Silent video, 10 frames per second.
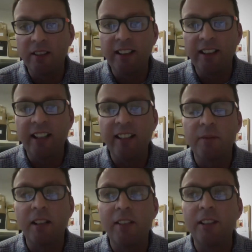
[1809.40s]
an intense
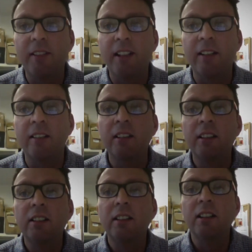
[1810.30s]
way of living
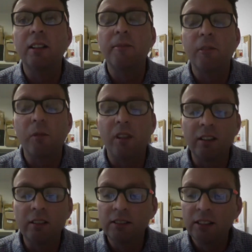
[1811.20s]
um, for a
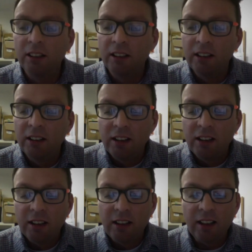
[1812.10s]
while.
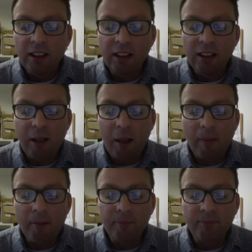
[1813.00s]
Uh,
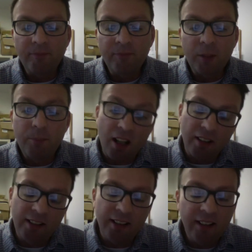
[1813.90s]

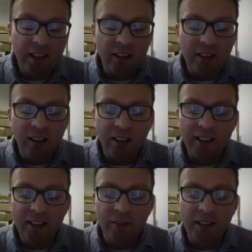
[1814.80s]
but you know, uh,
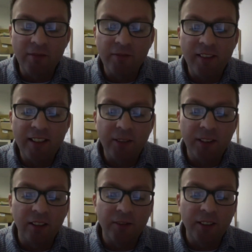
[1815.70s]
it's also very
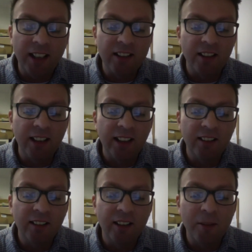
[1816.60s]
difficult financially.
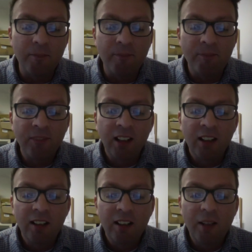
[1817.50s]
Um,
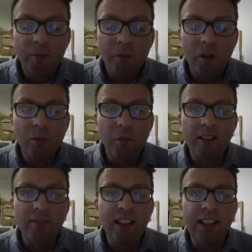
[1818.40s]
yeah. And w-
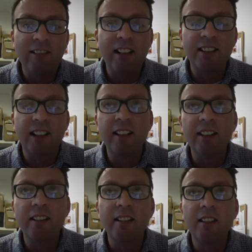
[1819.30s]
what's really tragic
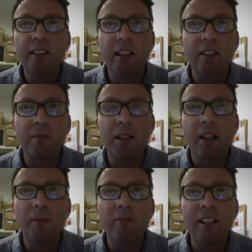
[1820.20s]
is, you know,
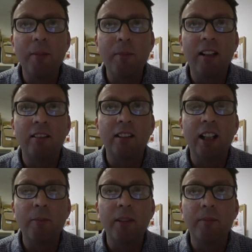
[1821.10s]
I'm really about
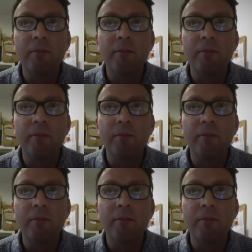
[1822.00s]
helping